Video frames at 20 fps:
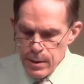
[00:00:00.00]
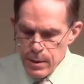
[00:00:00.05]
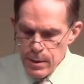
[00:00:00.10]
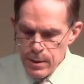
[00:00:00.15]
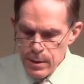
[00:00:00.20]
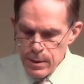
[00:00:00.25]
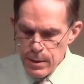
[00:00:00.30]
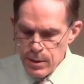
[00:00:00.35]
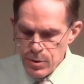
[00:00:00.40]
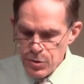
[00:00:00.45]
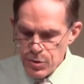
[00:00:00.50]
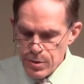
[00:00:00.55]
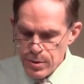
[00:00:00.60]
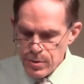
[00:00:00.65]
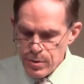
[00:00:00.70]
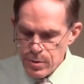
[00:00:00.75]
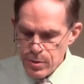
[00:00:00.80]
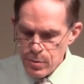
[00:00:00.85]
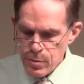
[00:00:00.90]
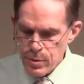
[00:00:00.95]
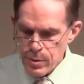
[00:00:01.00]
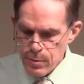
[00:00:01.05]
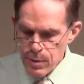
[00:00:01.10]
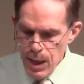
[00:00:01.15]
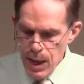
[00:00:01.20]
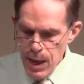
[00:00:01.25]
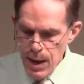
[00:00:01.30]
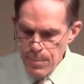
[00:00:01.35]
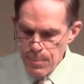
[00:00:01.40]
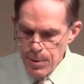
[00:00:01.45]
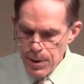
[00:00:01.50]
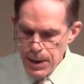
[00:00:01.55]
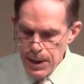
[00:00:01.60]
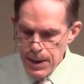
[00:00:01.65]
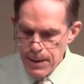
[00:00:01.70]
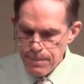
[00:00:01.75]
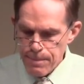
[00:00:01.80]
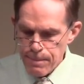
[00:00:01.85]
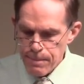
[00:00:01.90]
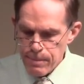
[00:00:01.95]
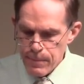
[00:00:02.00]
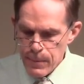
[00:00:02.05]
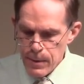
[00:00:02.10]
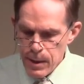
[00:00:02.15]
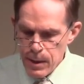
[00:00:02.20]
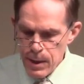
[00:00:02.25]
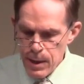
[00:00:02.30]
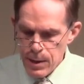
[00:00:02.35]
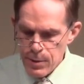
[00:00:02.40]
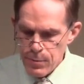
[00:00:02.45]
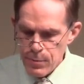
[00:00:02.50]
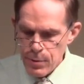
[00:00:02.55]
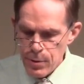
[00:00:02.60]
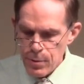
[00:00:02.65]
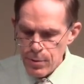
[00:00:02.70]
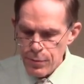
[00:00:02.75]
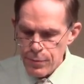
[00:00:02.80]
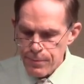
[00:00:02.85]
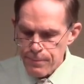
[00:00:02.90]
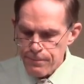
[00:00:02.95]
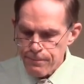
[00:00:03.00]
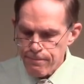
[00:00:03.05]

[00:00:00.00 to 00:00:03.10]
in addition to Abraham and Ruth,